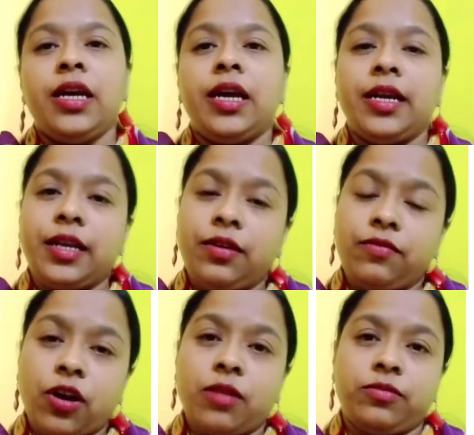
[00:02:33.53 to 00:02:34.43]
it
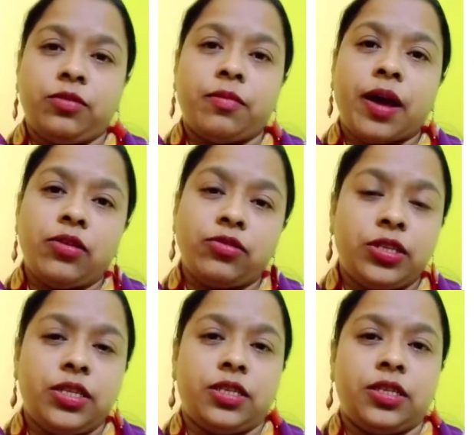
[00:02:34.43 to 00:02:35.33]
involves
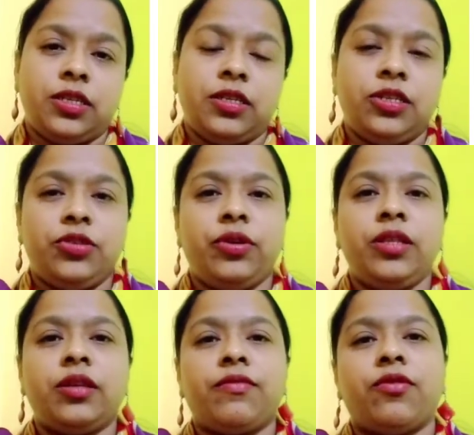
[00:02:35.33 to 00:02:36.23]
meiosis during
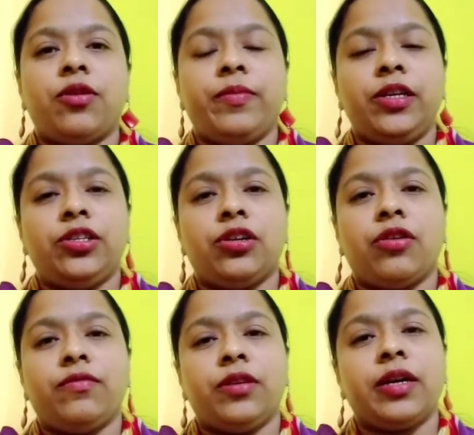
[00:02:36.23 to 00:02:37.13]
the formation
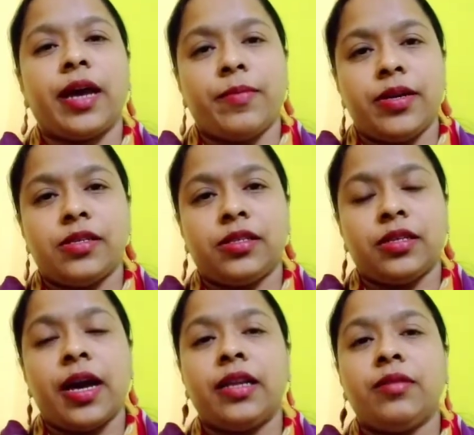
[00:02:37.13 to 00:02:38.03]
of the gametes
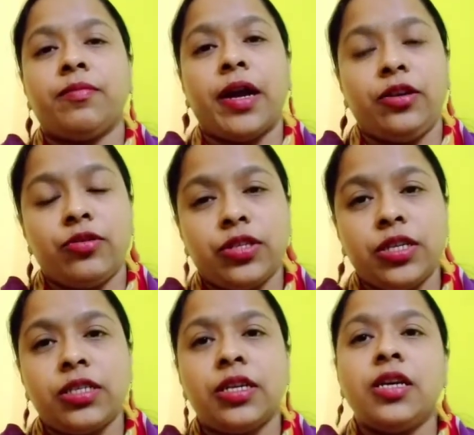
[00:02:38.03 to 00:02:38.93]
and mitosis